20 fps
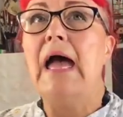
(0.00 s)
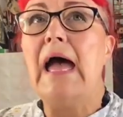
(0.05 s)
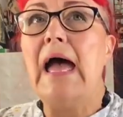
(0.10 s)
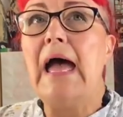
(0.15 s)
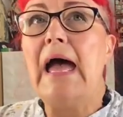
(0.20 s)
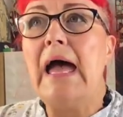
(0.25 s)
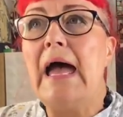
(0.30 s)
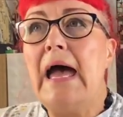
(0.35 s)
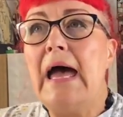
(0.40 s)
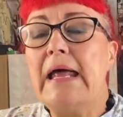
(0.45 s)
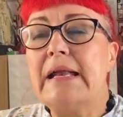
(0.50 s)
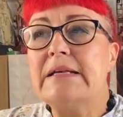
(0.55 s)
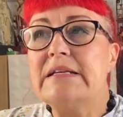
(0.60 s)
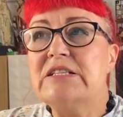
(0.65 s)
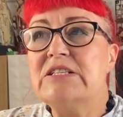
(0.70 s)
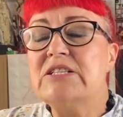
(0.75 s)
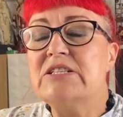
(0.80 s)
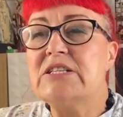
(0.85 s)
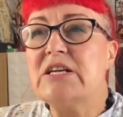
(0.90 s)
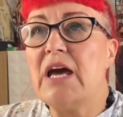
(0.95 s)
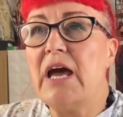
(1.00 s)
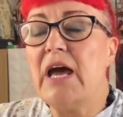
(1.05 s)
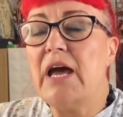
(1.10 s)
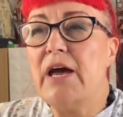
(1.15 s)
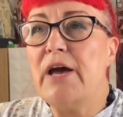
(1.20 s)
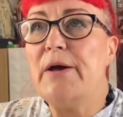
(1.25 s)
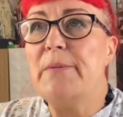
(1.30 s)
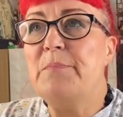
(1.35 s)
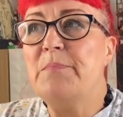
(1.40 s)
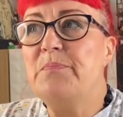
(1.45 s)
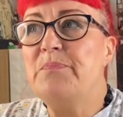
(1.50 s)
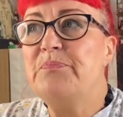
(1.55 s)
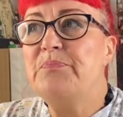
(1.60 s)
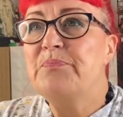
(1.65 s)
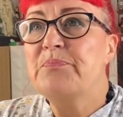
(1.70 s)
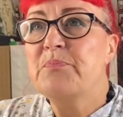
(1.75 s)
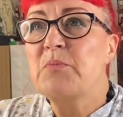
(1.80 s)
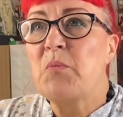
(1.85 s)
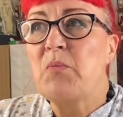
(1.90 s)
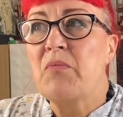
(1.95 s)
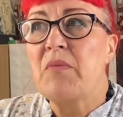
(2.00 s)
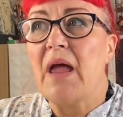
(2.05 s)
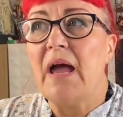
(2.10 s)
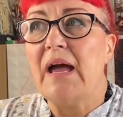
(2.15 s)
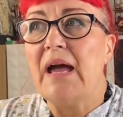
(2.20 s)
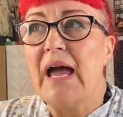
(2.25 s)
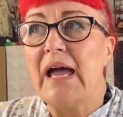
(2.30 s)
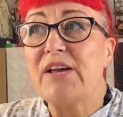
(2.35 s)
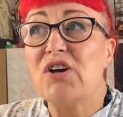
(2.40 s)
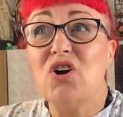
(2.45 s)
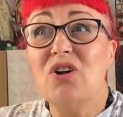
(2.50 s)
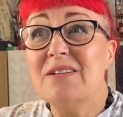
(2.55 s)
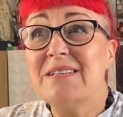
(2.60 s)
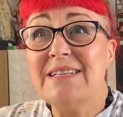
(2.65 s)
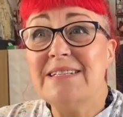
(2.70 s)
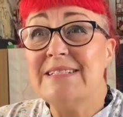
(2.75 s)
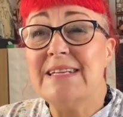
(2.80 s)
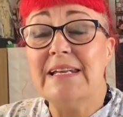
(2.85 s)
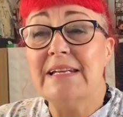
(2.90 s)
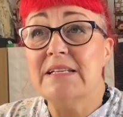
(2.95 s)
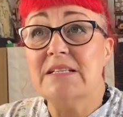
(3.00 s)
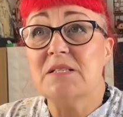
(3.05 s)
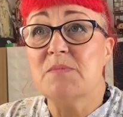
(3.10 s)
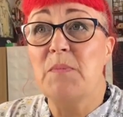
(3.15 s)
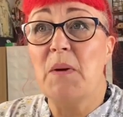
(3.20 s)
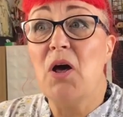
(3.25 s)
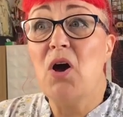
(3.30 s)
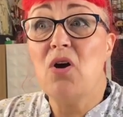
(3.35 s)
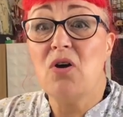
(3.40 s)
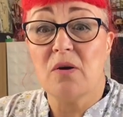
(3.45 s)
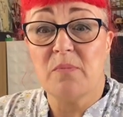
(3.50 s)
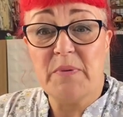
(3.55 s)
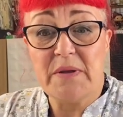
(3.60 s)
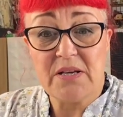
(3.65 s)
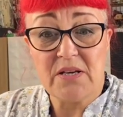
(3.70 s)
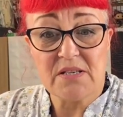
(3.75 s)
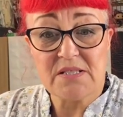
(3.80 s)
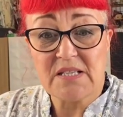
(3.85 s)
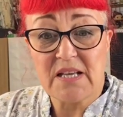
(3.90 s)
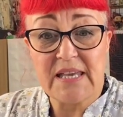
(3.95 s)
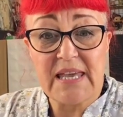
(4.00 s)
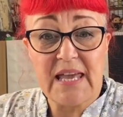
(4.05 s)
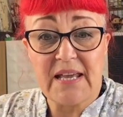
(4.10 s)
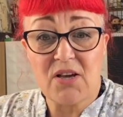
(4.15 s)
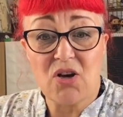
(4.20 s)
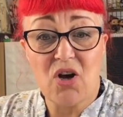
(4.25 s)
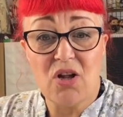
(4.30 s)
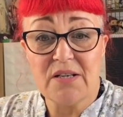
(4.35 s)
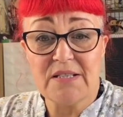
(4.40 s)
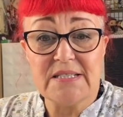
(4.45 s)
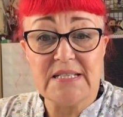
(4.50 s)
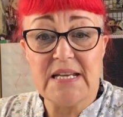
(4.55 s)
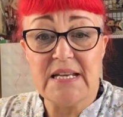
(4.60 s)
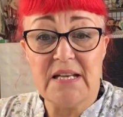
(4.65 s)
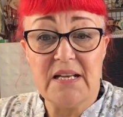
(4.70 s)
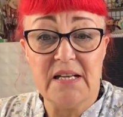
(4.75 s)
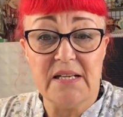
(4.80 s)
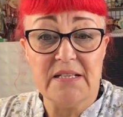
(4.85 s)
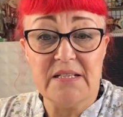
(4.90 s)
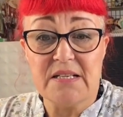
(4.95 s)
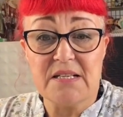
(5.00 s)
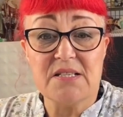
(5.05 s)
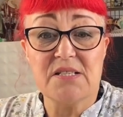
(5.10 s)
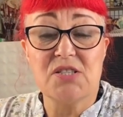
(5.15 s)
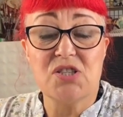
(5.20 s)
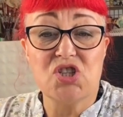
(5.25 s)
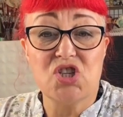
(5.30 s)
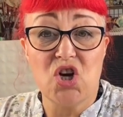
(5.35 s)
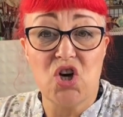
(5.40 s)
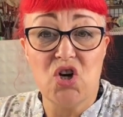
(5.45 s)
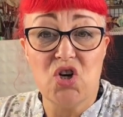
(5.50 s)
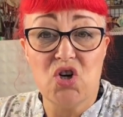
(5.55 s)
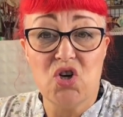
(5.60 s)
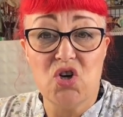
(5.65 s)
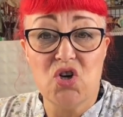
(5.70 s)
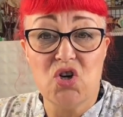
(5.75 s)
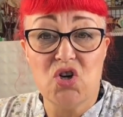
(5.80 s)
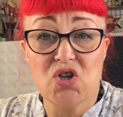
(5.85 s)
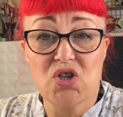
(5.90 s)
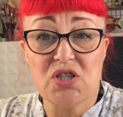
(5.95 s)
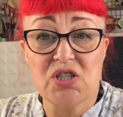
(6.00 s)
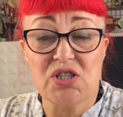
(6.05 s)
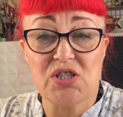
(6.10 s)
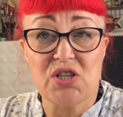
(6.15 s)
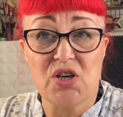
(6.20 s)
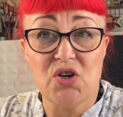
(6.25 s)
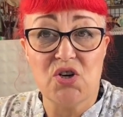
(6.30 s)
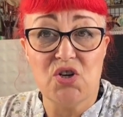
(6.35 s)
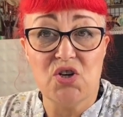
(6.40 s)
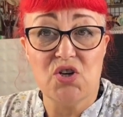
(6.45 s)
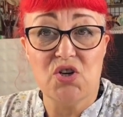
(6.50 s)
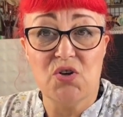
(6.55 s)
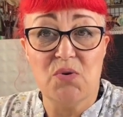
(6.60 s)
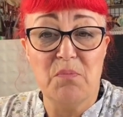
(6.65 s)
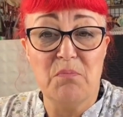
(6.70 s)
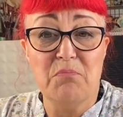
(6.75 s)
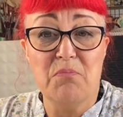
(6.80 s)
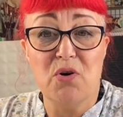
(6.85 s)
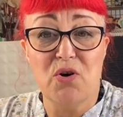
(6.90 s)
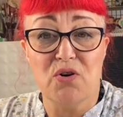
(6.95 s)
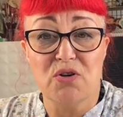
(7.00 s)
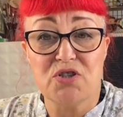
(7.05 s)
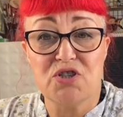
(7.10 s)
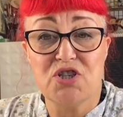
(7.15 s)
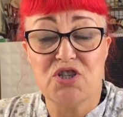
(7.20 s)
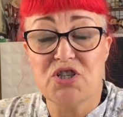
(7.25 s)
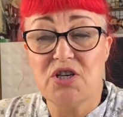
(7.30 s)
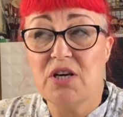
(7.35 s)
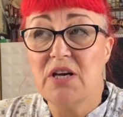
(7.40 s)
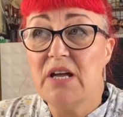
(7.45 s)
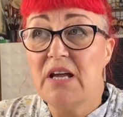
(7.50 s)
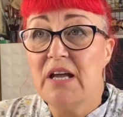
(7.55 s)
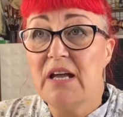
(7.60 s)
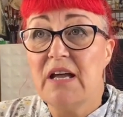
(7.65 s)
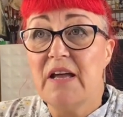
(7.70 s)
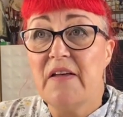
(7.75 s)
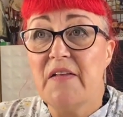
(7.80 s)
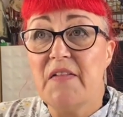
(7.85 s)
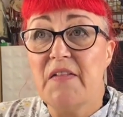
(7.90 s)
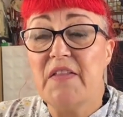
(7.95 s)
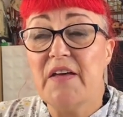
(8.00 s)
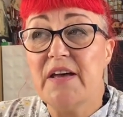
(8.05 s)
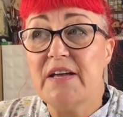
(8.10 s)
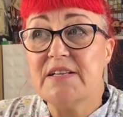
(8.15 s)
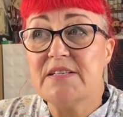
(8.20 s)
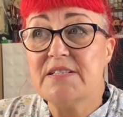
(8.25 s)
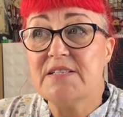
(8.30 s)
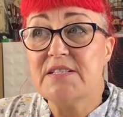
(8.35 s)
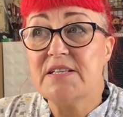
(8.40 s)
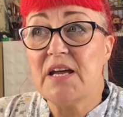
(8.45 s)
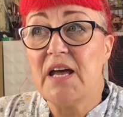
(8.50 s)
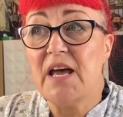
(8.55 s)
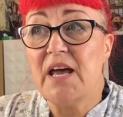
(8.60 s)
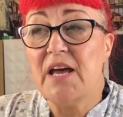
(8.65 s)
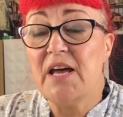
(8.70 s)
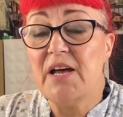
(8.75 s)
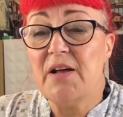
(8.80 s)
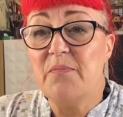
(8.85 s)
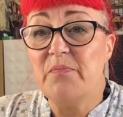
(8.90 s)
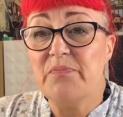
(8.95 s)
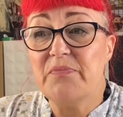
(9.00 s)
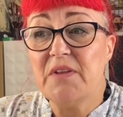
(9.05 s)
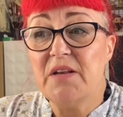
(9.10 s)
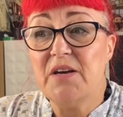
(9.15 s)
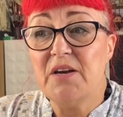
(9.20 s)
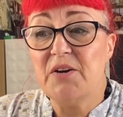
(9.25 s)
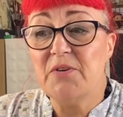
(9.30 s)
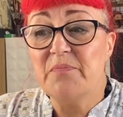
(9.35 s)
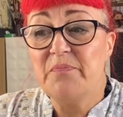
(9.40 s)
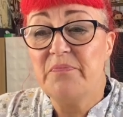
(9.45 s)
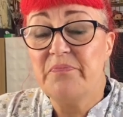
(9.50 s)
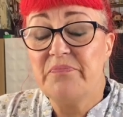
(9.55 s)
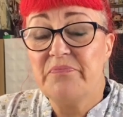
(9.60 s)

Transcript: And I called it Dylan's Blog because I get called Dylan so much that, you know,